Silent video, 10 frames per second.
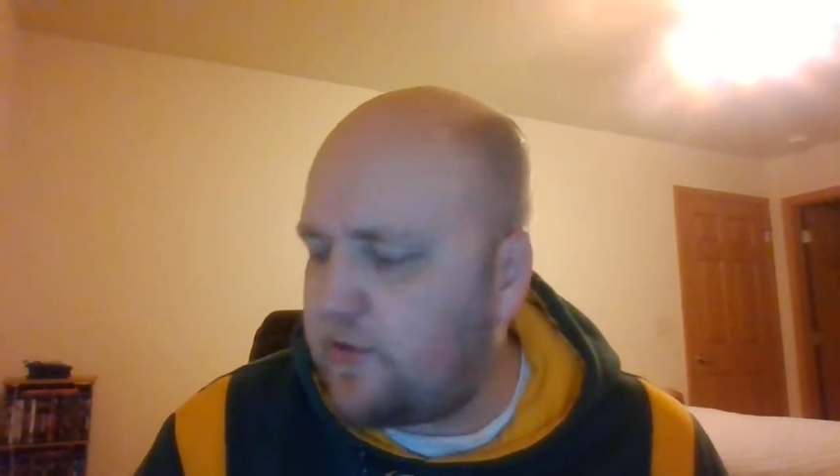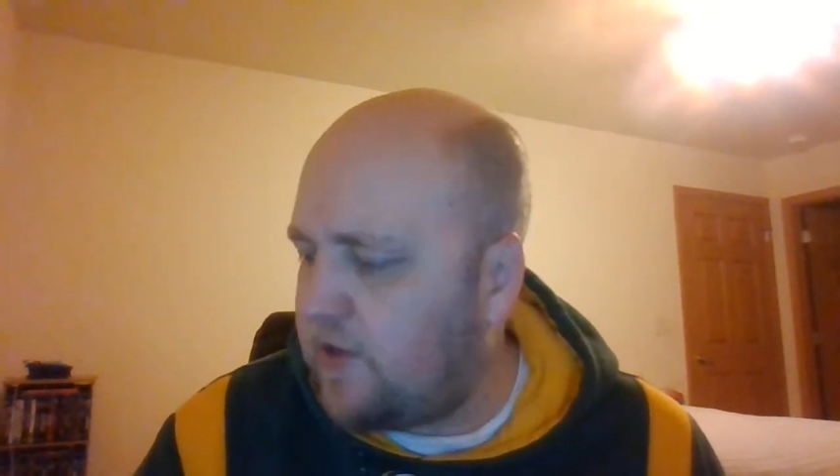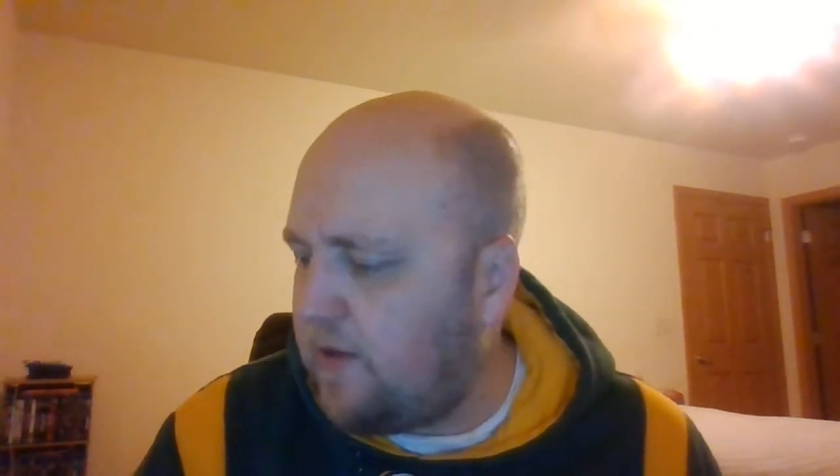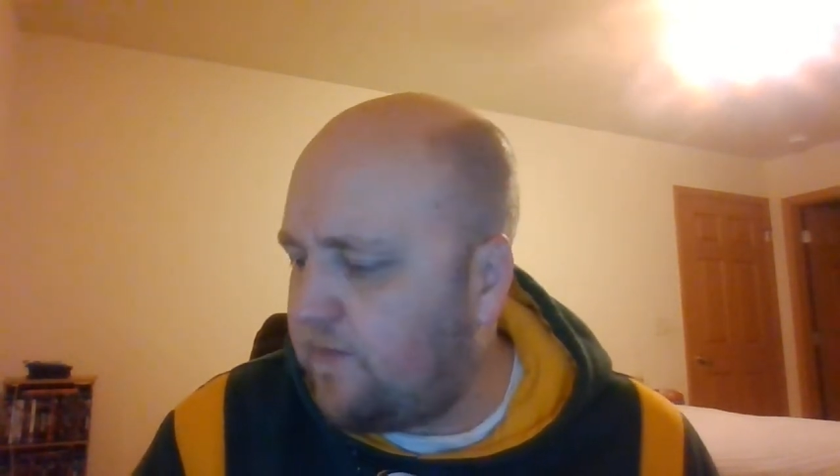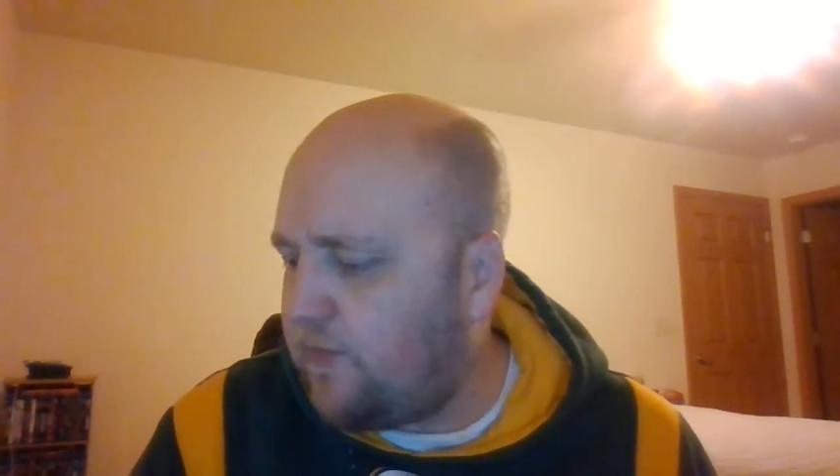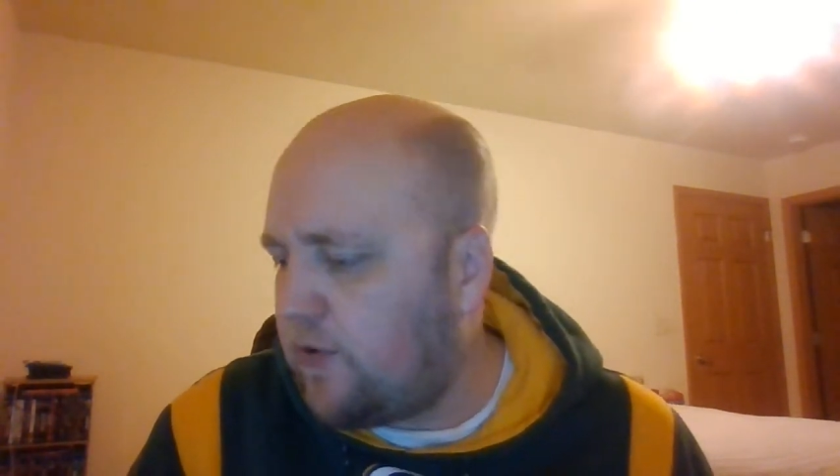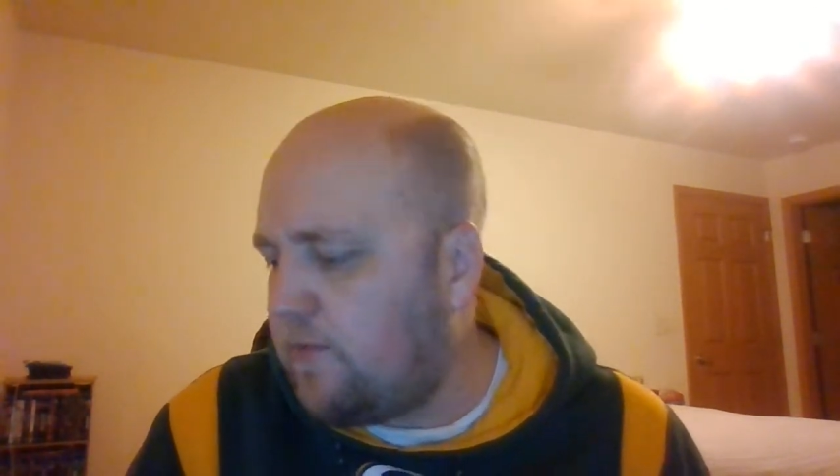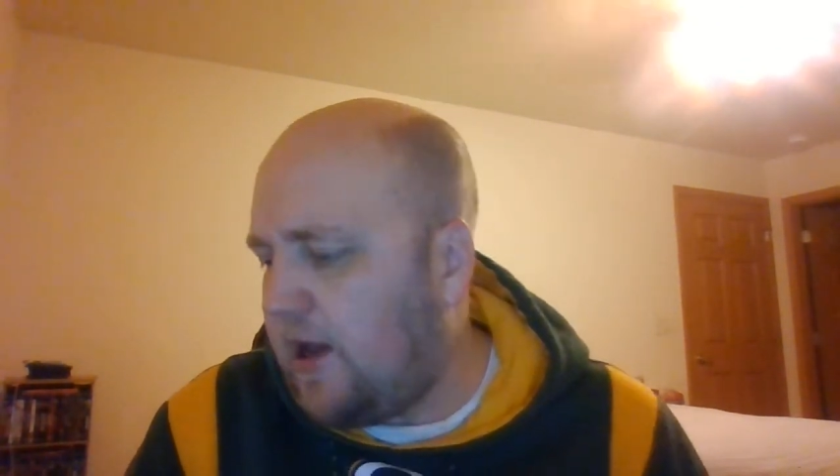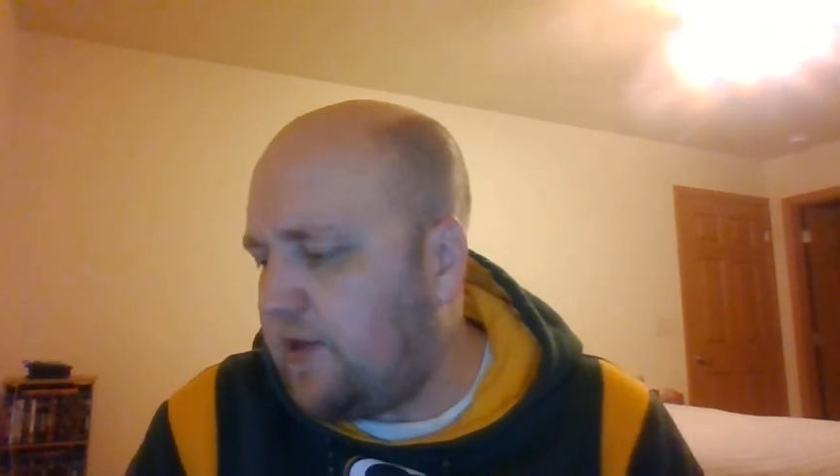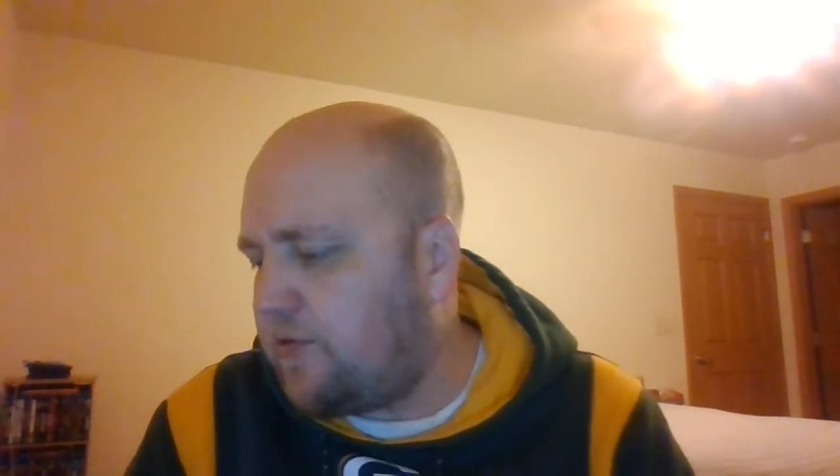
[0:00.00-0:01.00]
the same
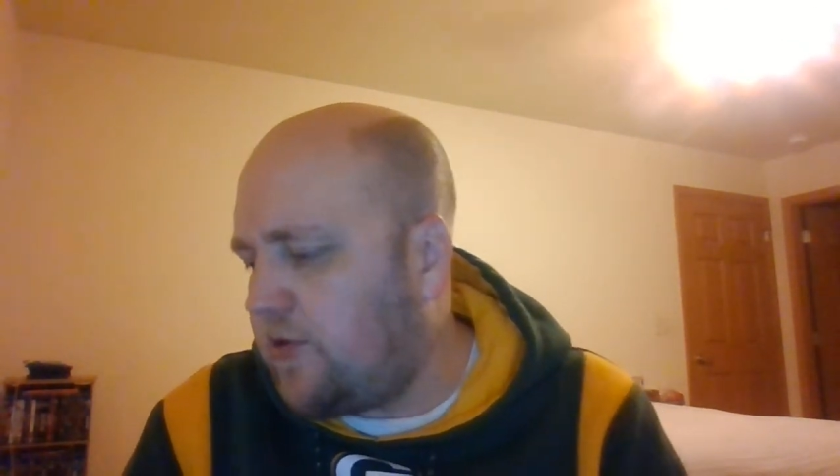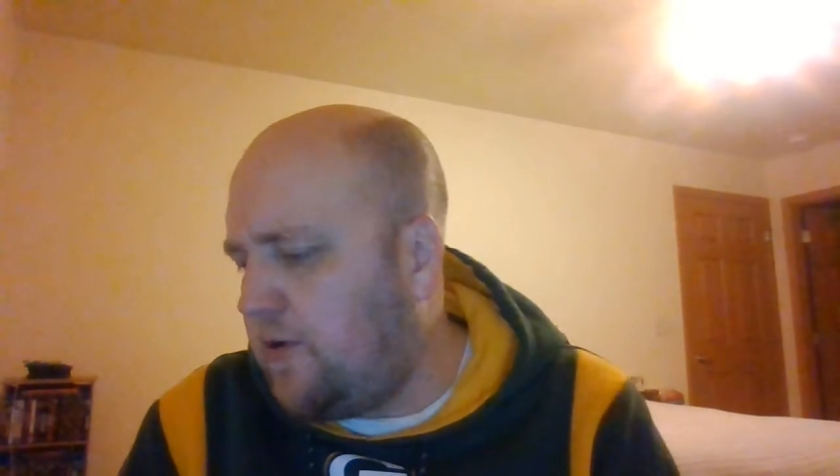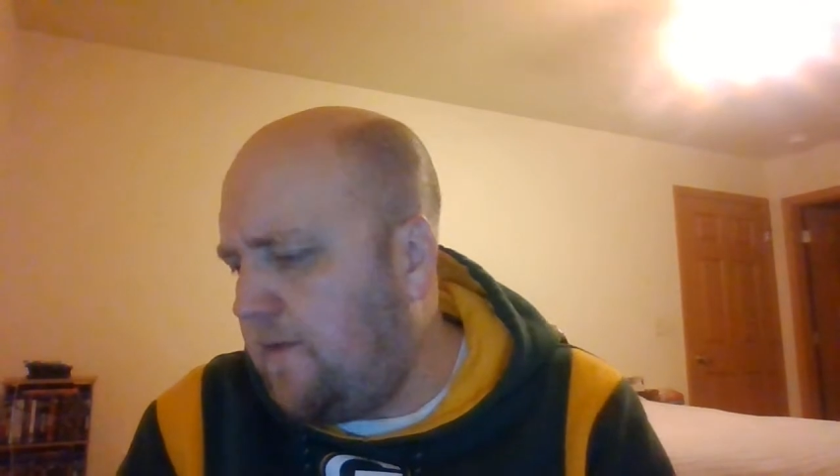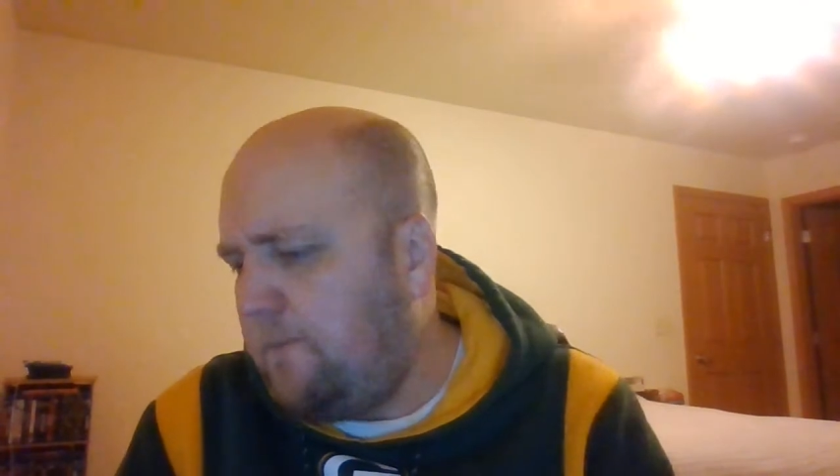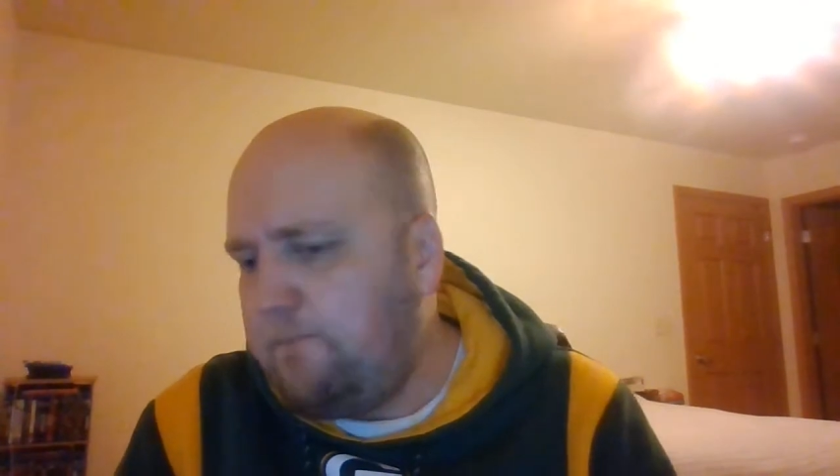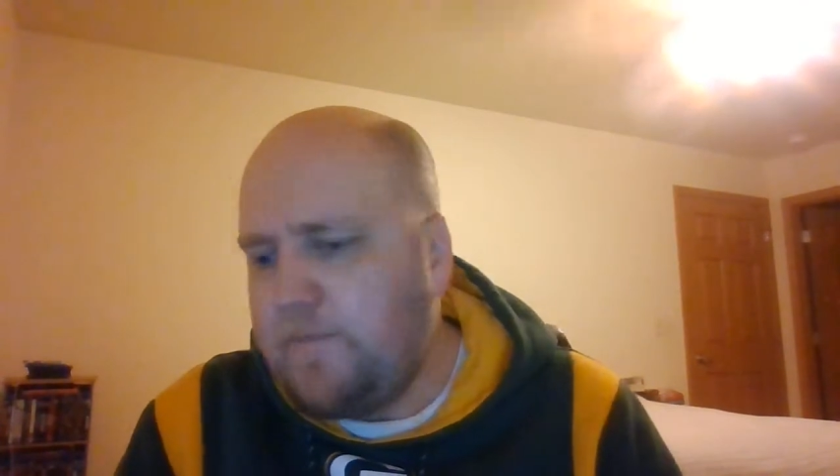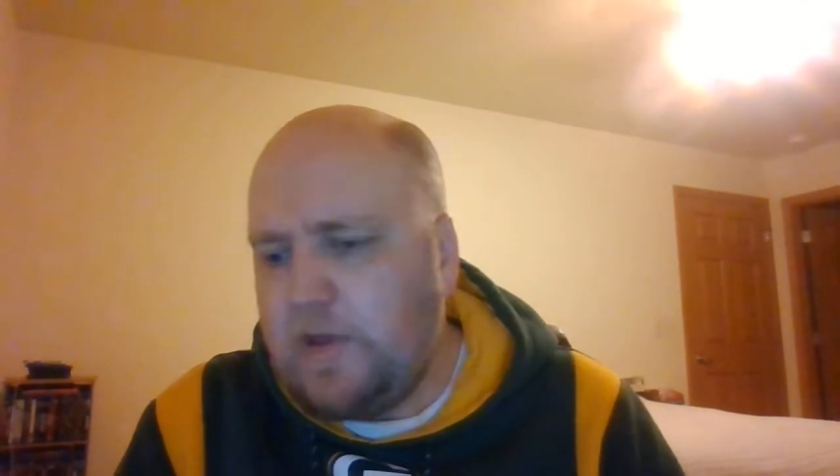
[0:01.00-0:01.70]
format. So